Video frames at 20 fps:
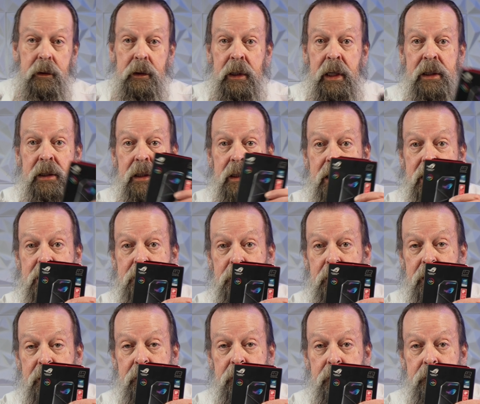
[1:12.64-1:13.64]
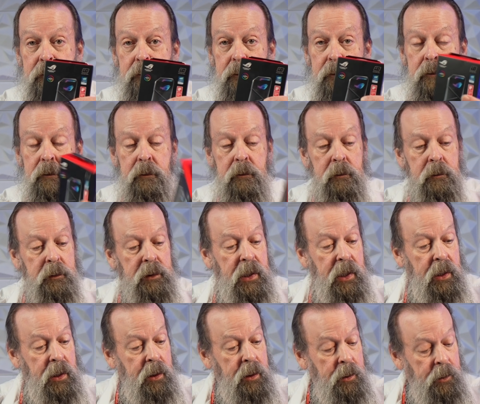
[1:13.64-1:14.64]
into this one,
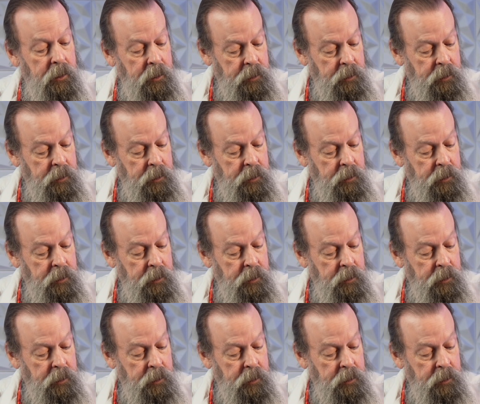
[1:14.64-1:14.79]
the